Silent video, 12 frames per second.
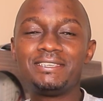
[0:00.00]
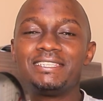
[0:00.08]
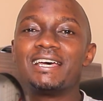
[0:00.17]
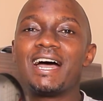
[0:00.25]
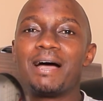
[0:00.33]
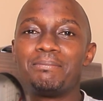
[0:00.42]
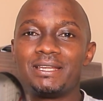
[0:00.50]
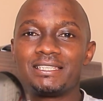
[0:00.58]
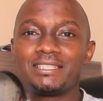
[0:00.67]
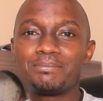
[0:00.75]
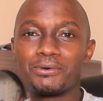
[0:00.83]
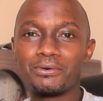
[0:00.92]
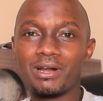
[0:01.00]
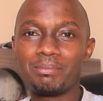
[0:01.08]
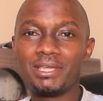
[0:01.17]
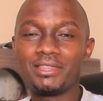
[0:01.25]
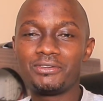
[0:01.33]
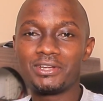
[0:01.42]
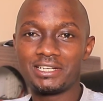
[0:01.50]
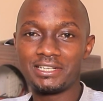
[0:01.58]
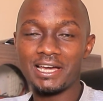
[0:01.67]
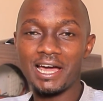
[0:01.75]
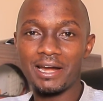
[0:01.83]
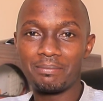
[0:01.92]
visa amnesty program in the United
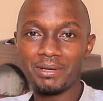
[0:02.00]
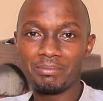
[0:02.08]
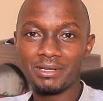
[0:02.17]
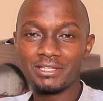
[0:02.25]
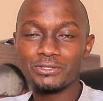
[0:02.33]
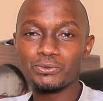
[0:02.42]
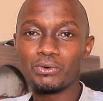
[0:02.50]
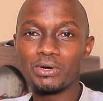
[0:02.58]
Arab Emirates